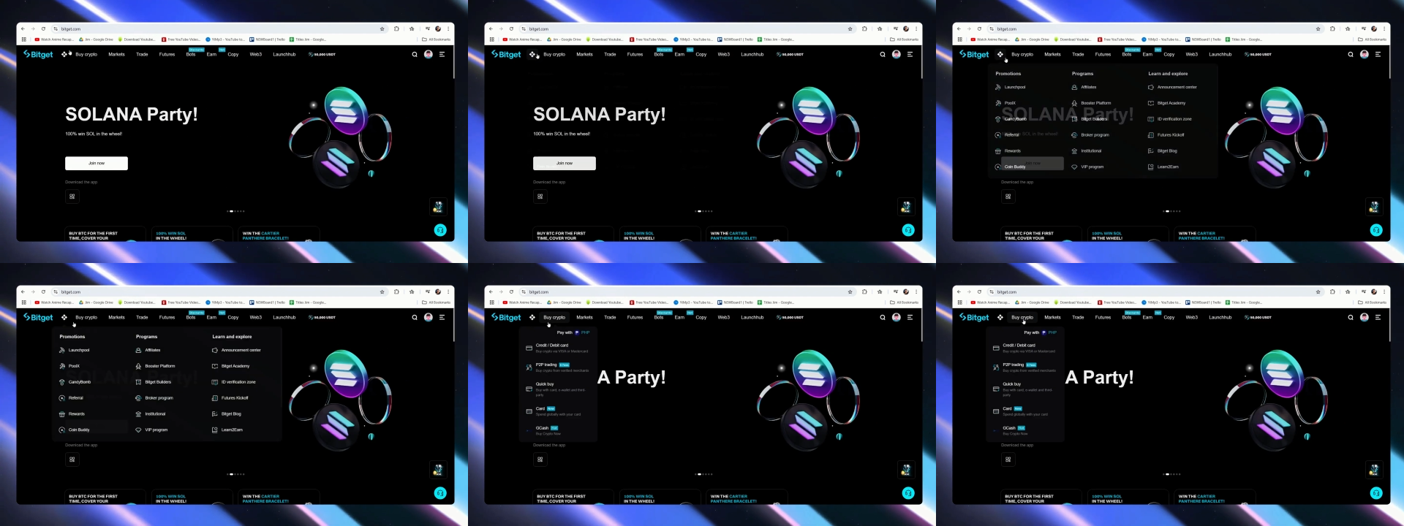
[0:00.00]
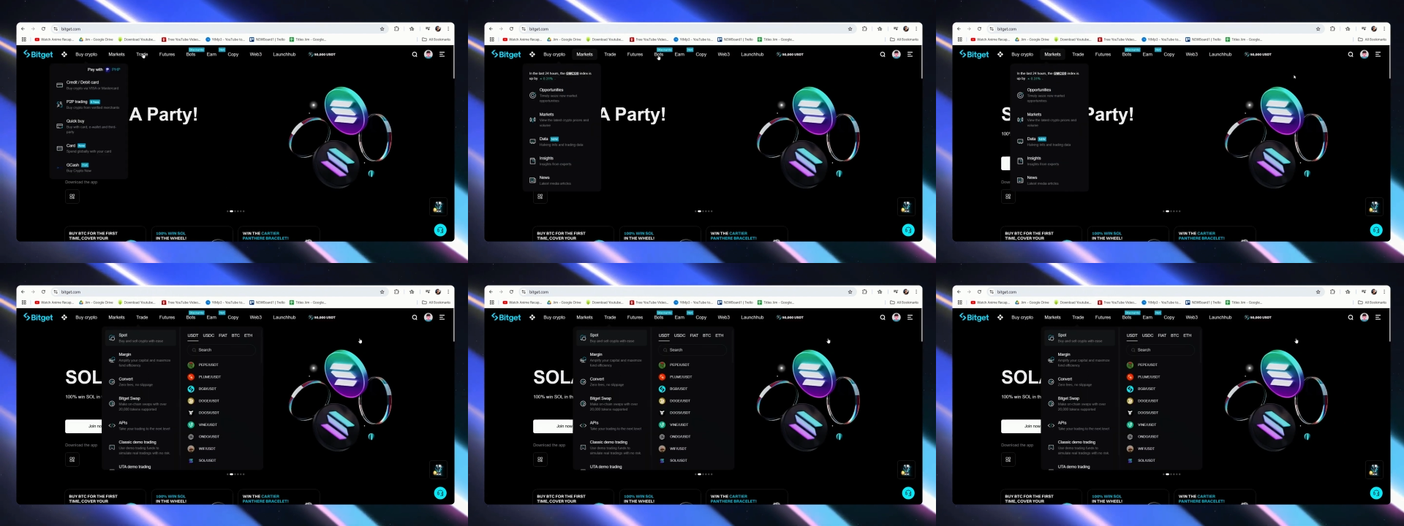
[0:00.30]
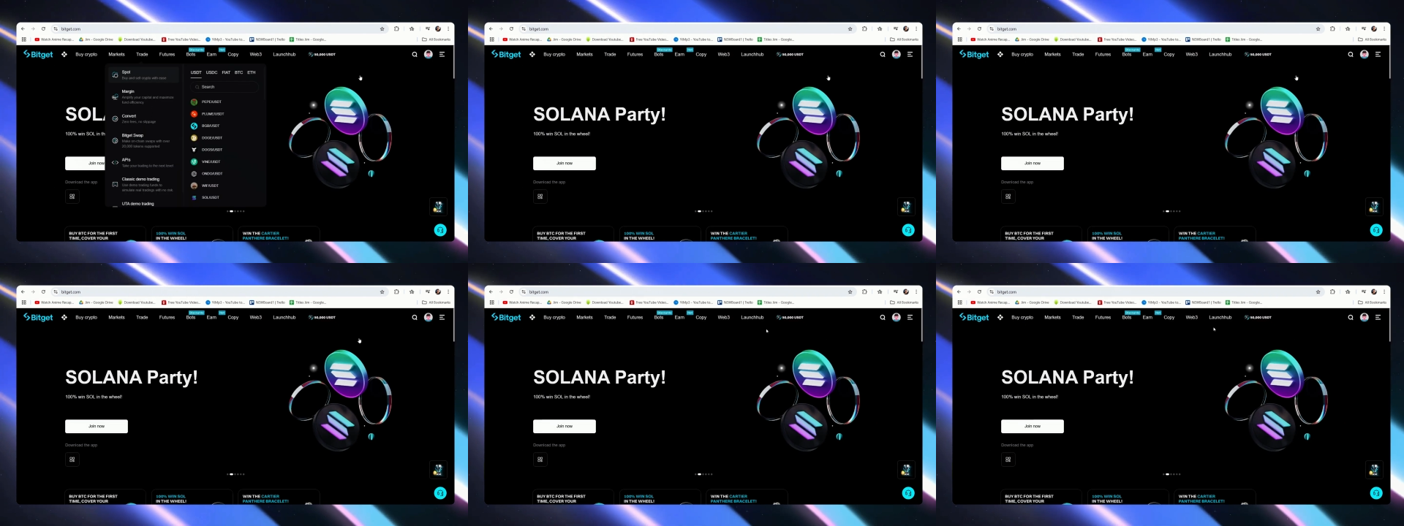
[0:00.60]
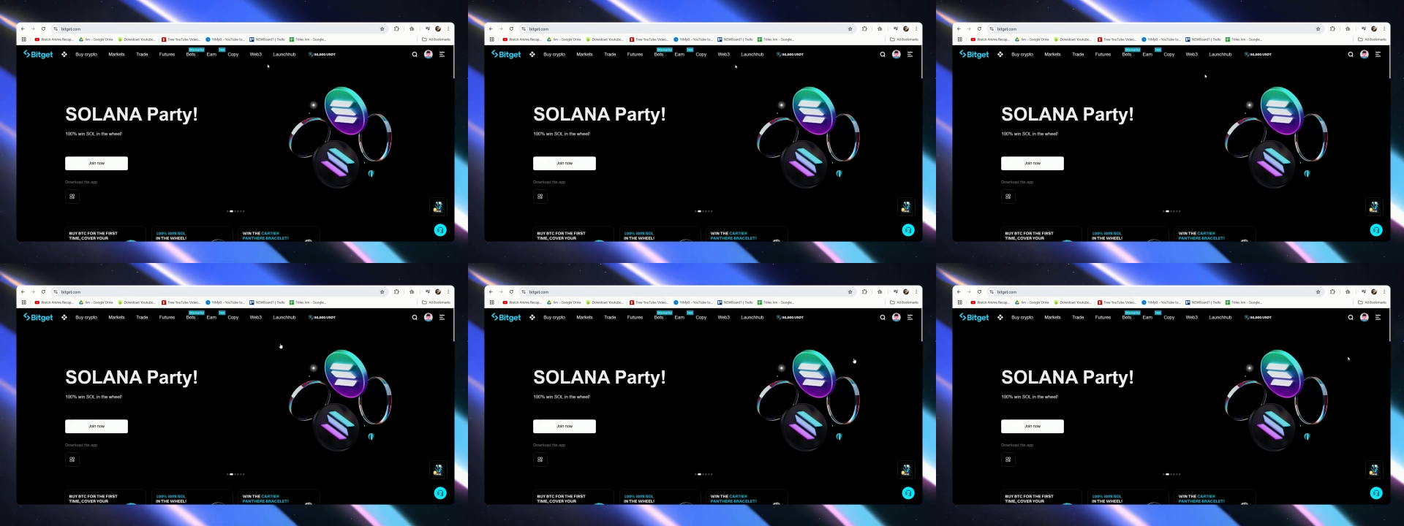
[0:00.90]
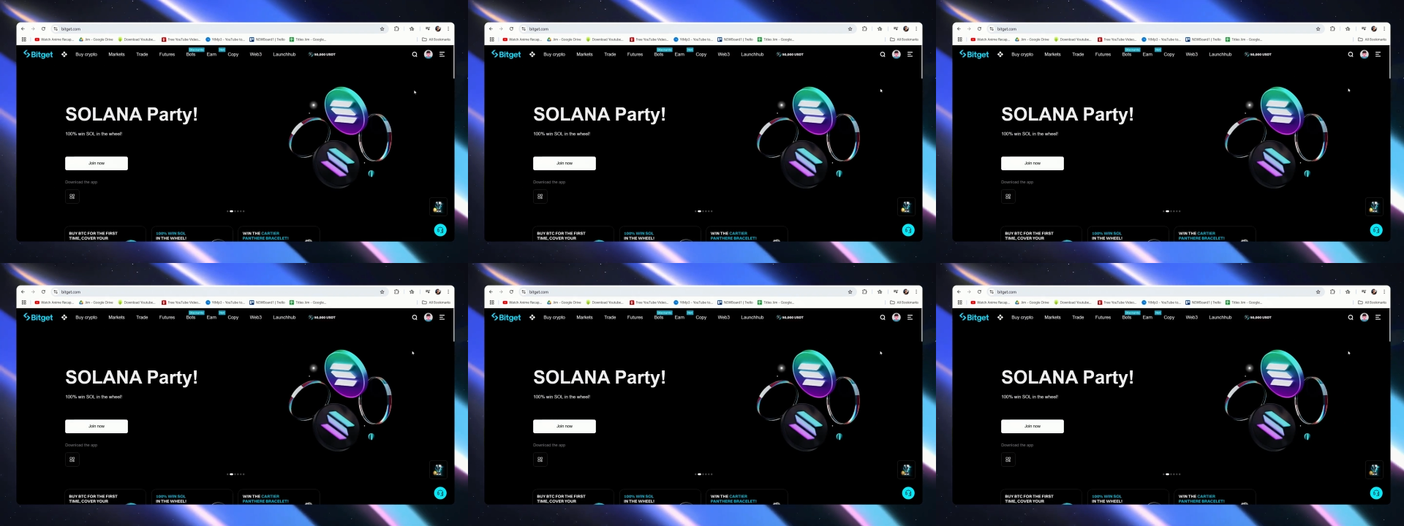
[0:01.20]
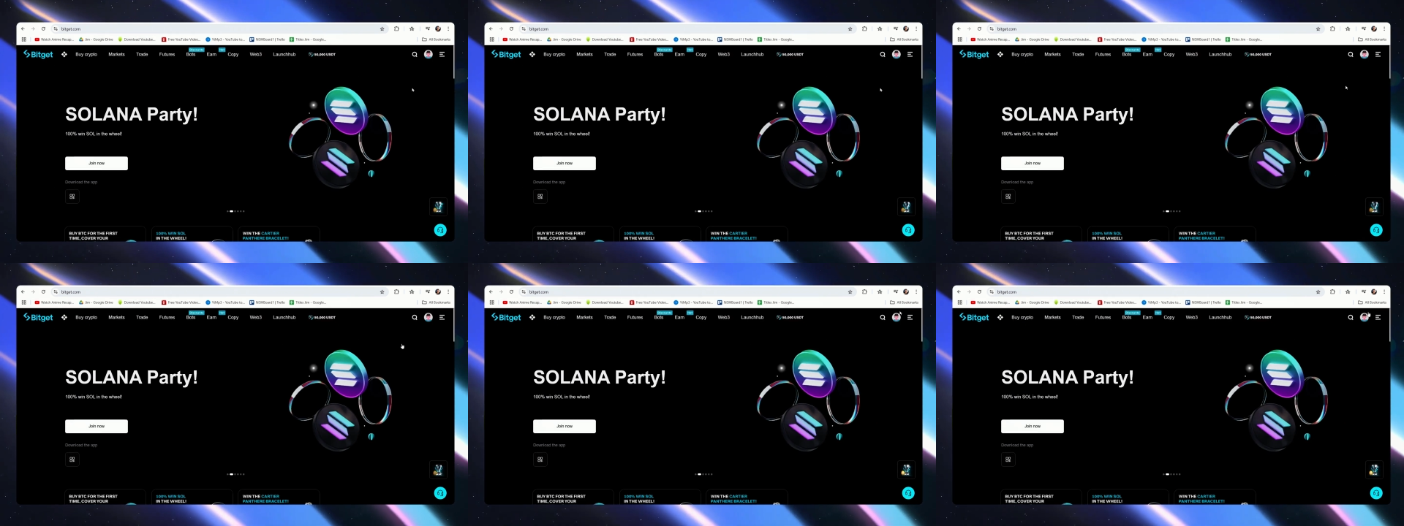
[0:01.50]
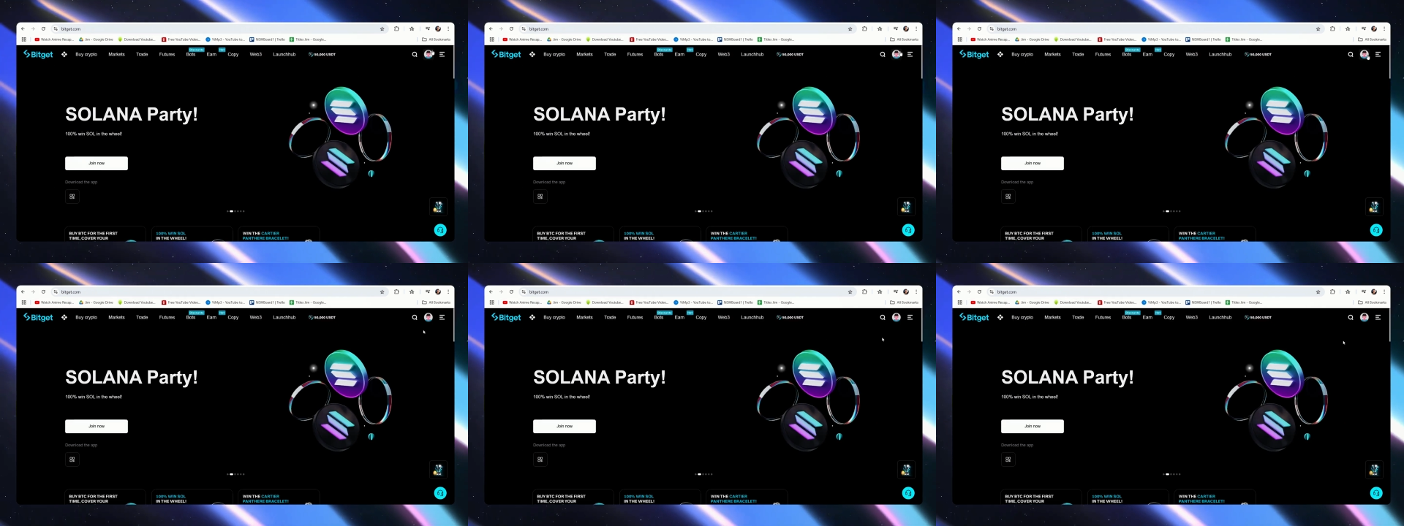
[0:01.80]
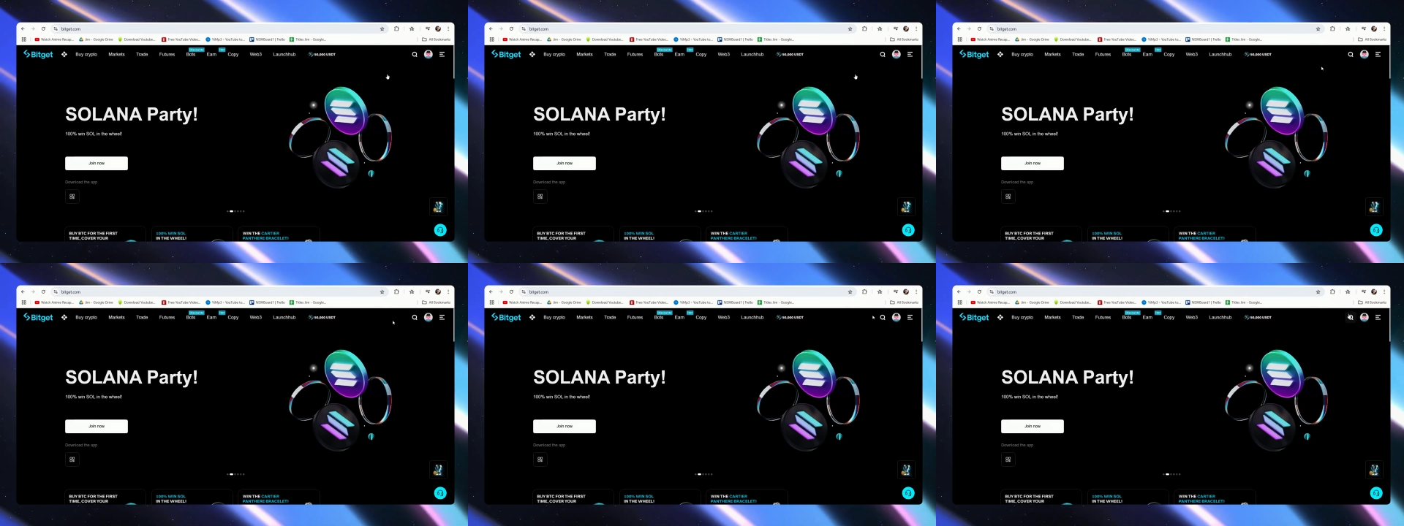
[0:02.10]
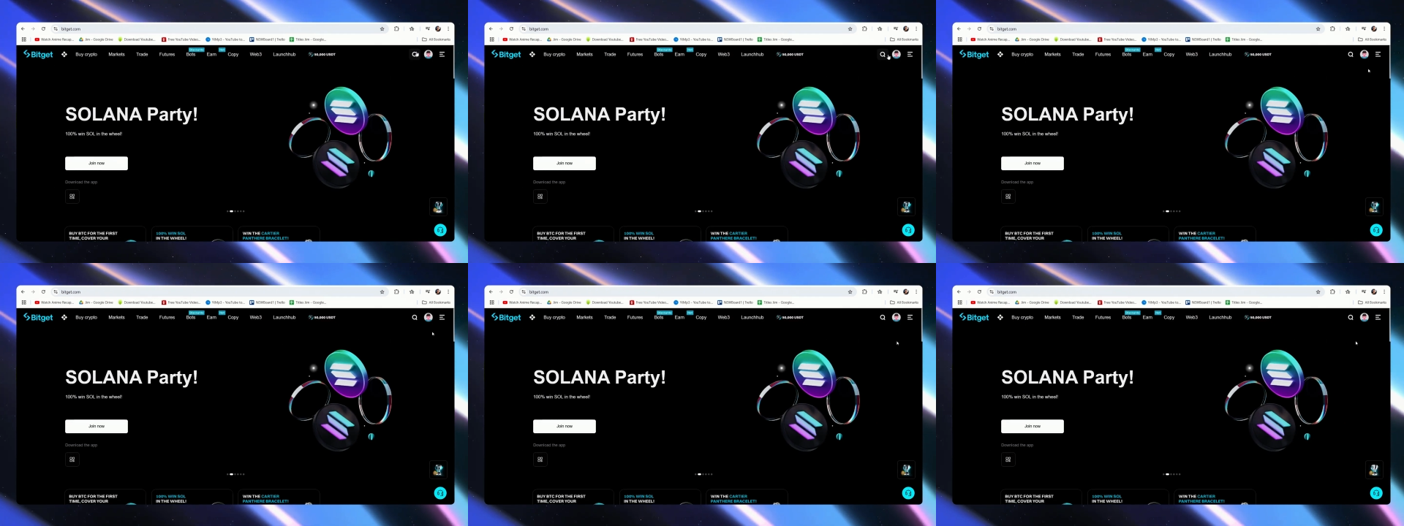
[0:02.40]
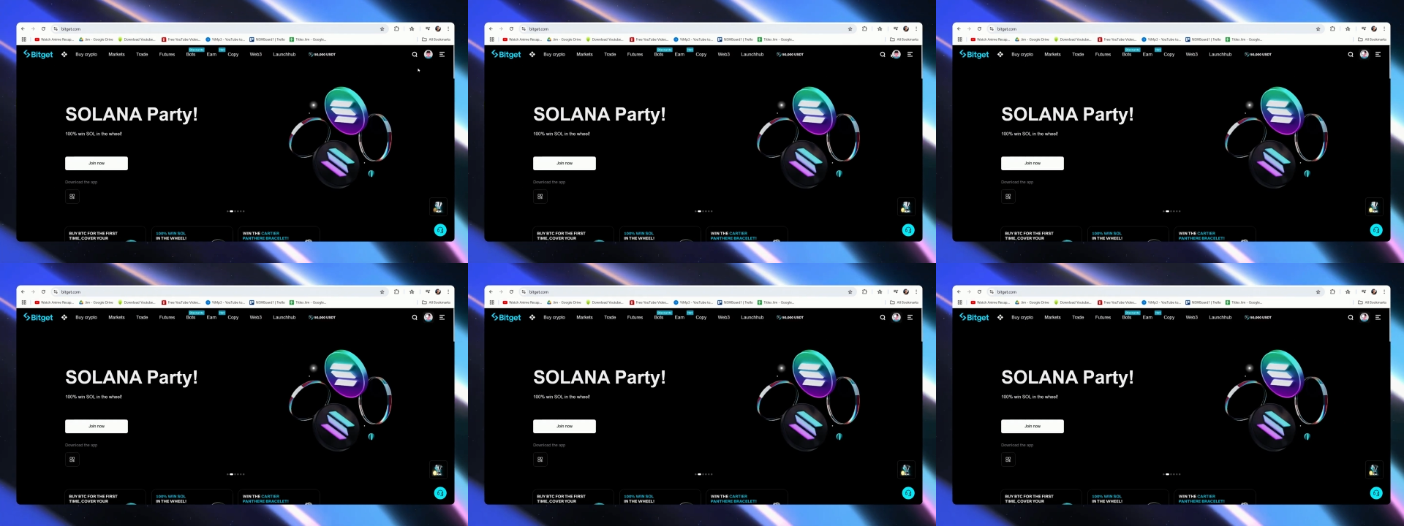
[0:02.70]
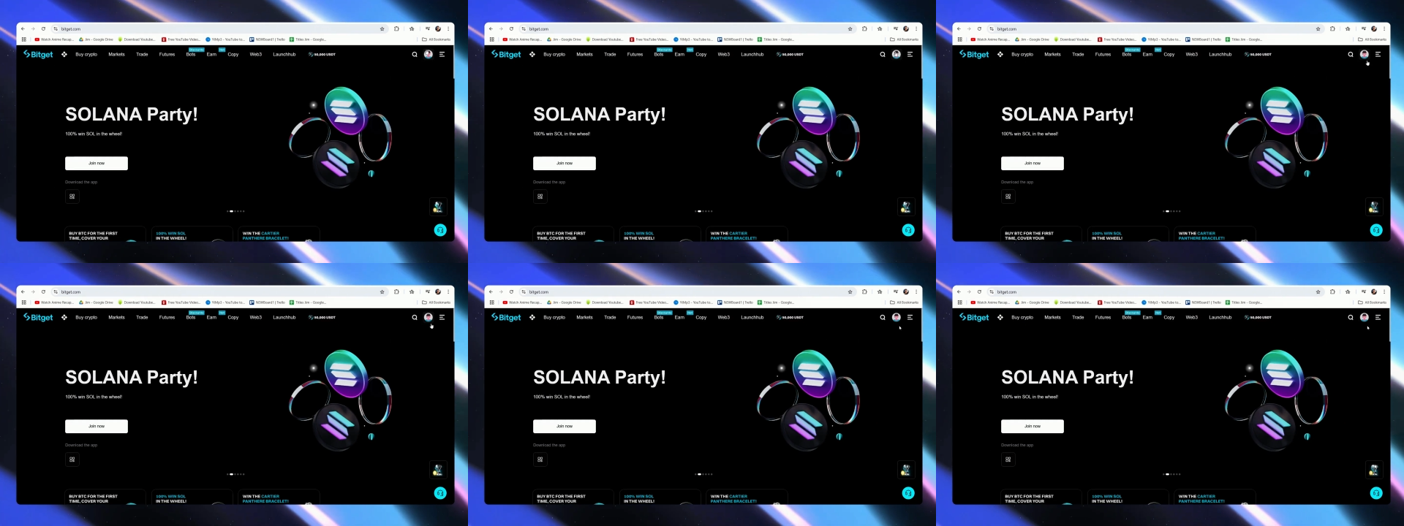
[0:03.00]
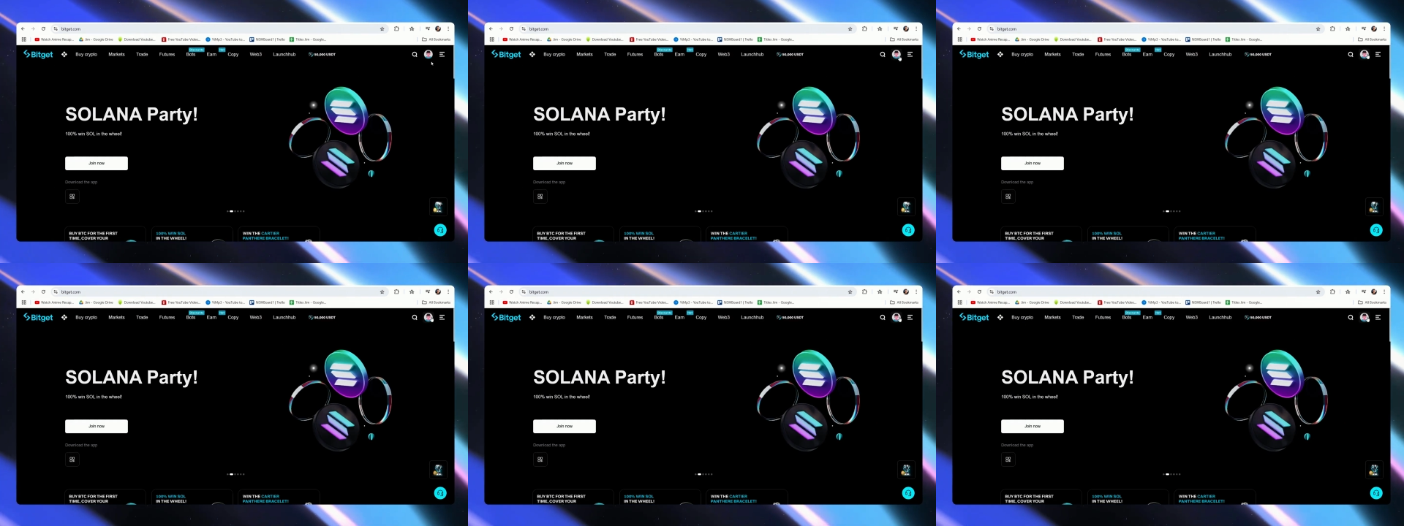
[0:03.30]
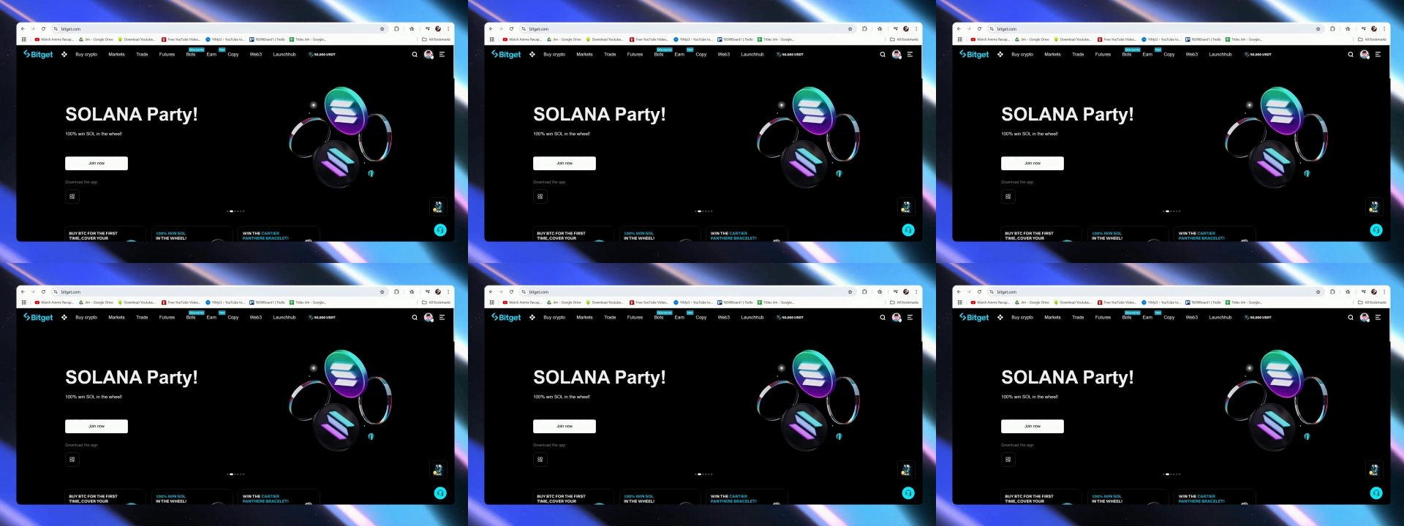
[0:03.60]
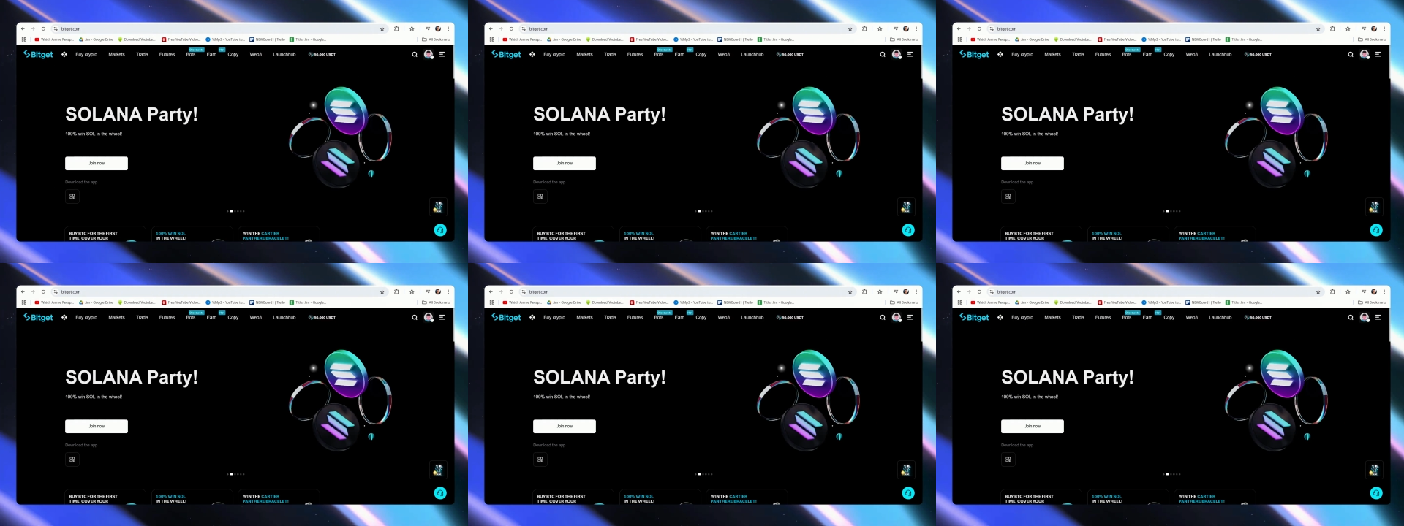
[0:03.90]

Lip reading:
Nobody's mouth can be seen.